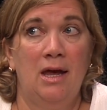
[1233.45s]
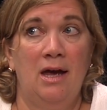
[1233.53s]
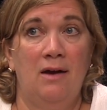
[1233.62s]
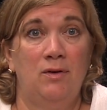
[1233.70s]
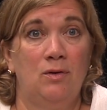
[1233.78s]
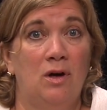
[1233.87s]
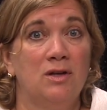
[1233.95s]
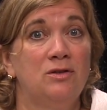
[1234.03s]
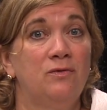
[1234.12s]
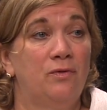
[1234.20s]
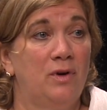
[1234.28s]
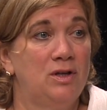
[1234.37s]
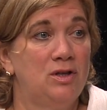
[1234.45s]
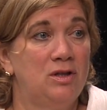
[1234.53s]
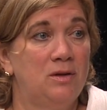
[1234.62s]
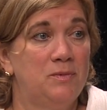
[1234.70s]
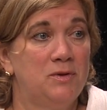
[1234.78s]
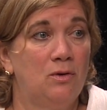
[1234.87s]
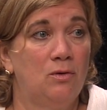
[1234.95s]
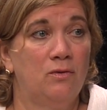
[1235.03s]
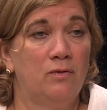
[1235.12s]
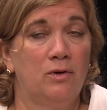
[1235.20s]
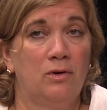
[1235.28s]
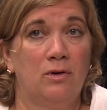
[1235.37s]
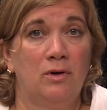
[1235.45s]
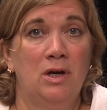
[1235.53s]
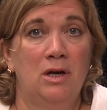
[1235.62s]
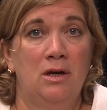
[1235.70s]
Have you lost friendships over